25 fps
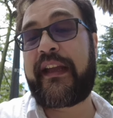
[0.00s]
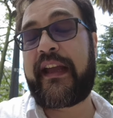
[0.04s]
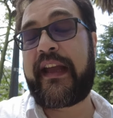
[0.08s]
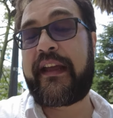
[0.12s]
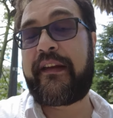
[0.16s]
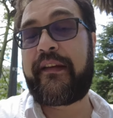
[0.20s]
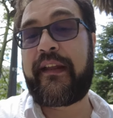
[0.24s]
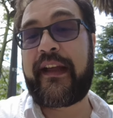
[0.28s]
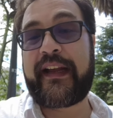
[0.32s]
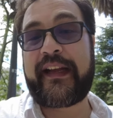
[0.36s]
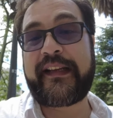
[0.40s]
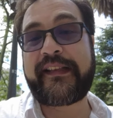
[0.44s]

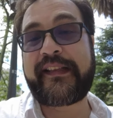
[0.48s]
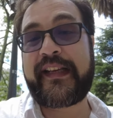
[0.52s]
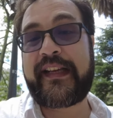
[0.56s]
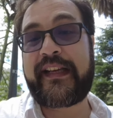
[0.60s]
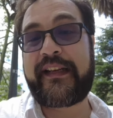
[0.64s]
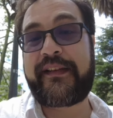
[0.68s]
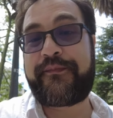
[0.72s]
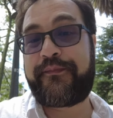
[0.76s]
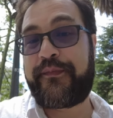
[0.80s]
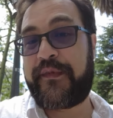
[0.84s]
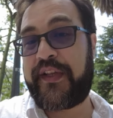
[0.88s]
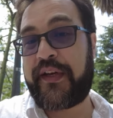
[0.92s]
And like I
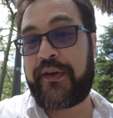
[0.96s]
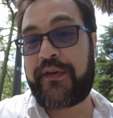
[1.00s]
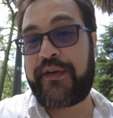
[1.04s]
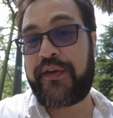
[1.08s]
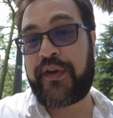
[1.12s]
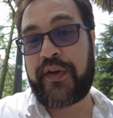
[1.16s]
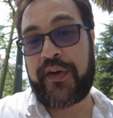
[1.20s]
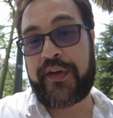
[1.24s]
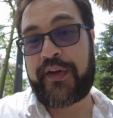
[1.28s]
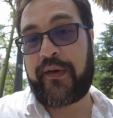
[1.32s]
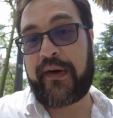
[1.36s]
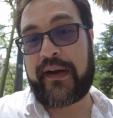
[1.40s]
said, you know, you
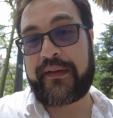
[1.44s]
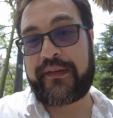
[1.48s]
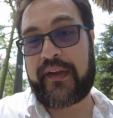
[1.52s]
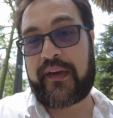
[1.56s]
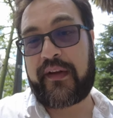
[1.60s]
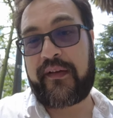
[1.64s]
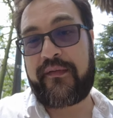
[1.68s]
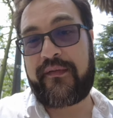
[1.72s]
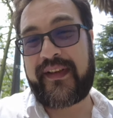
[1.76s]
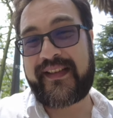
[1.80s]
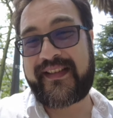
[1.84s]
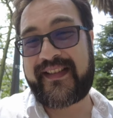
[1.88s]
could go out
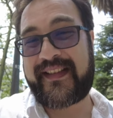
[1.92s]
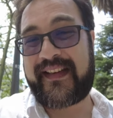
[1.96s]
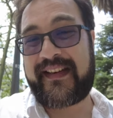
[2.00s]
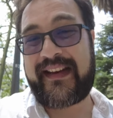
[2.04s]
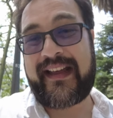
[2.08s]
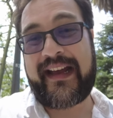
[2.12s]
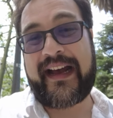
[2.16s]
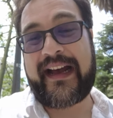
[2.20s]
there and visit it.